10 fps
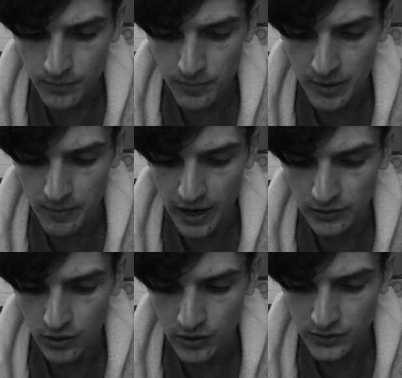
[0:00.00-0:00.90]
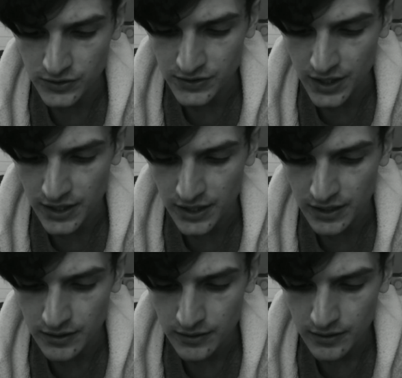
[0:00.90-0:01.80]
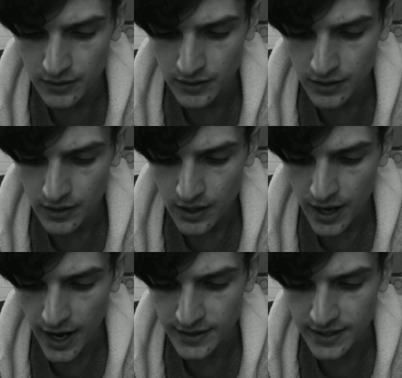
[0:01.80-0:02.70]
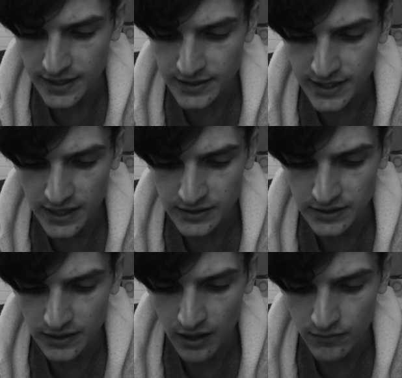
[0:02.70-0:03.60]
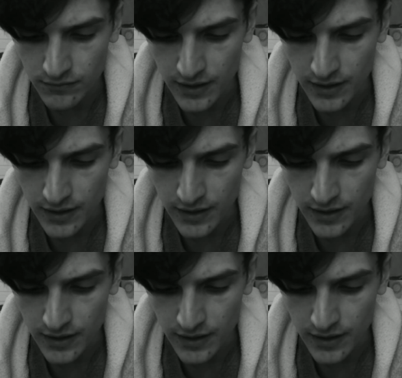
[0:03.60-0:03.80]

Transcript: may my long study and the intense love